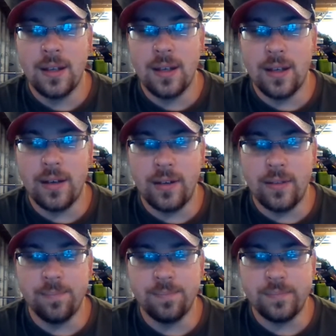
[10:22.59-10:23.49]

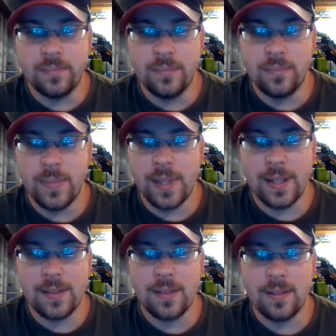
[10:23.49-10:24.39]
But
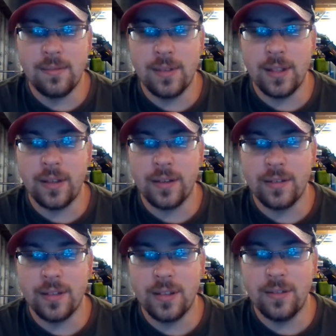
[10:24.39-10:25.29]
that's really all there is
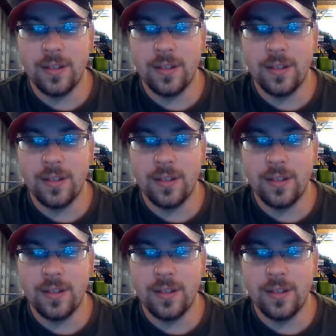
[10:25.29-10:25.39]
to it.